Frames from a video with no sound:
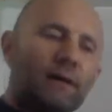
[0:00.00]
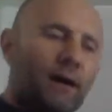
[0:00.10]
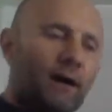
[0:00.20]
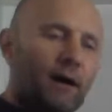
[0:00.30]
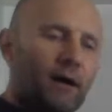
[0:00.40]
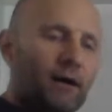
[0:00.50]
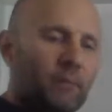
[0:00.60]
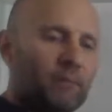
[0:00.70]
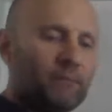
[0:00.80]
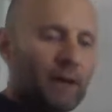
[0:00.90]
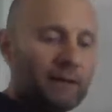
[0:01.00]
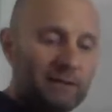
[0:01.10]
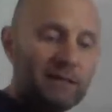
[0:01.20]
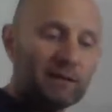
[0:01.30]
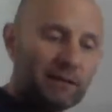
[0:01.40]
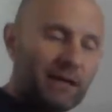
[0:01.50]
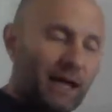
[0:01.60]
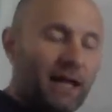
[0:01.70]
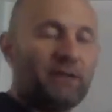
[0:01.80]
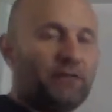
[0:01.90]
Ideally
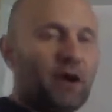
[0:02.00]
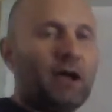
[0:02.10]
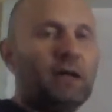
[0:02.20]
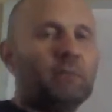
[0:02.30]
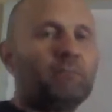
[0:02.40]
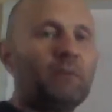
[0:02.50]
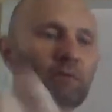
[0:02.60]
ahead of time,